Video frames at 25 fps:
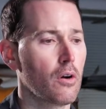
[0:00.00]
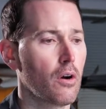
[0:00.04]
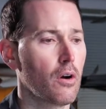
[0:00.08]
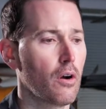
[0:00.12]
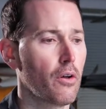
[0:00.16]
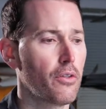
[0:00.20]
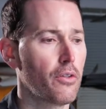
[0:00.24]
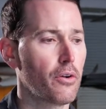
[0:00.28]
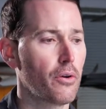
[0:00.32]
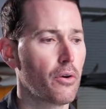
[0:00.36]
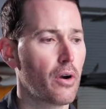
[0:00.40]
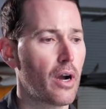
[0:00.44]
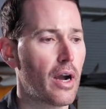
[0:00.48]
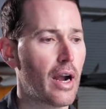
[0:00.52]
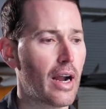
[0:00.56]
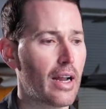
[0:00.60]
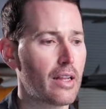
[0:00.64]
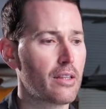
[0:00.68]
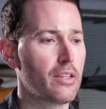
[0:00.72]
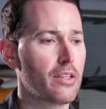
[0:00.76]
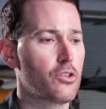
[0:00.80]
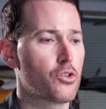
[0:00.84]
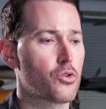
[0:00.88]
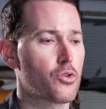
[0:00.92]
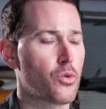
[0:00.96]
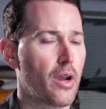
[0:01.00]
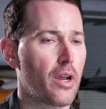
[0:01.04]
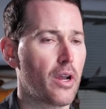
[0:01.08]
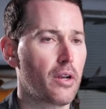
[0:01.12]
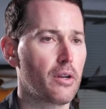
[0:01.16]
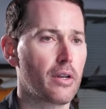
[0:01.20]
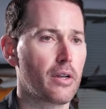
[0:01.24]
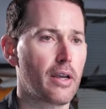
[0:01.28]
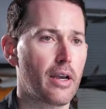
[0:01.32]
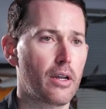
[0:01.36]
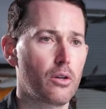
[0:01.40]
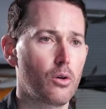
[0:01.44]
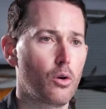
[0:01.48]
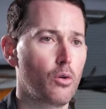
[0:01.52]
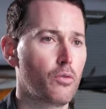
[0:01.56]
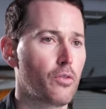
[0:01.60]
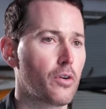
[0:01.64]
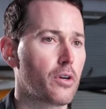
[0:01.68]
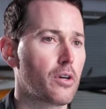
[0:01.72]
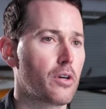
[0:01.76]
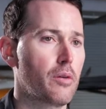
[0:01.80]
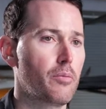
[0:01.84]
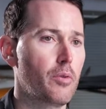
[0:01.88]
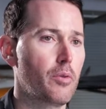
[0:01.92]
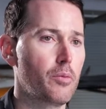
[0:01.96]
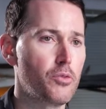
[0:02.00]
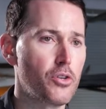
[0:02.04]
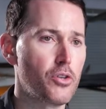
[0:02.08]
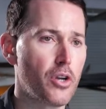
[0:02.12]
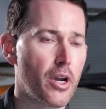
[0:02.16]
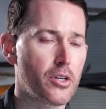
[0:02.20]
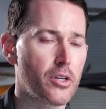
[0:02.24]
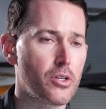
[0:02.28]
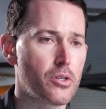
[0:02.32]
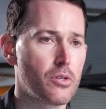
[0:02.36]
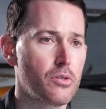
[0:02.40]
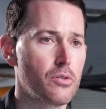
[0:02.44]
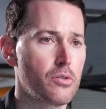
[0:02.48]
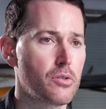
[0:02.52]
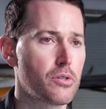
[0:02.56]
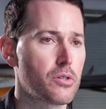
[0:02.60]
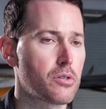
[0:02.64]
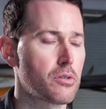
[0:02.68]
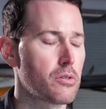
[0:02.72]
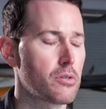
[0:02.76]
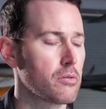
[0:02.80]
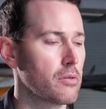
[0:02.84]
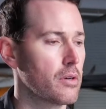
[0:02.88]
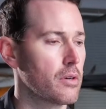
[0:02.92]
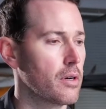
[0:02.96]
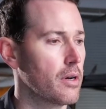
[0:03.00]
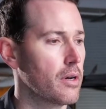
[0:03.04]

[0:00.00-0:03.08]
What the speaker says: They're highly trained on how to overcome objections,